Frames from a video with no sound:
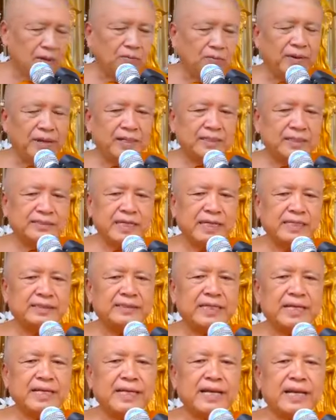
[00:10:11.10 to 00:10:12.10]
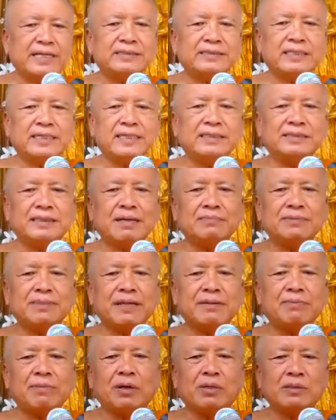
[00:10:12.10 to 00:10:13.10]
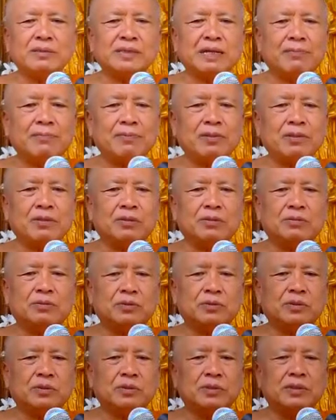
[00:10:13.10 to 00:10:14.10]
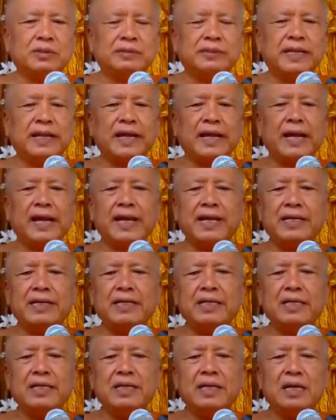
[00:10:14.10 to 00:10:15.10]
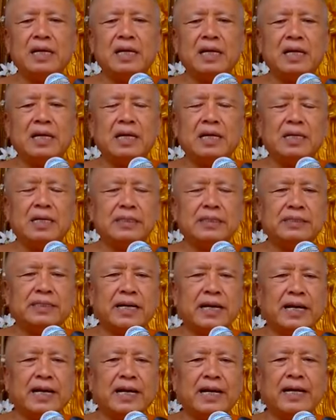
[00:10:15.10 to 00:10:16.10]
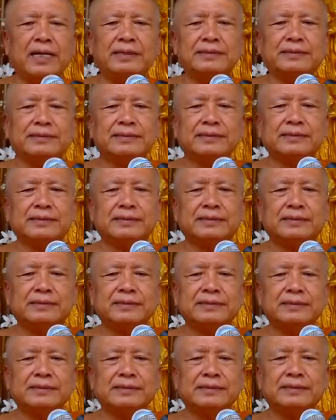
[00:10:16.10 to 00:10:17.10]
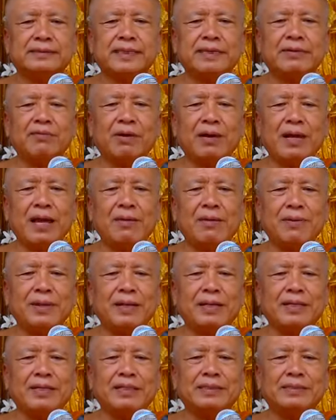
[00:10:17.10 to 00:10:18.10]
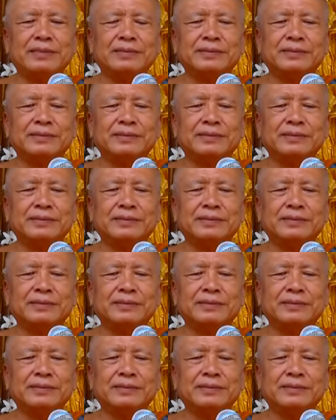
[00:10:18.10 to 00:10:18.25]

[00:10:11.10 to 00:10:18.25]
When sensing can see something more subtle, then just see what happened.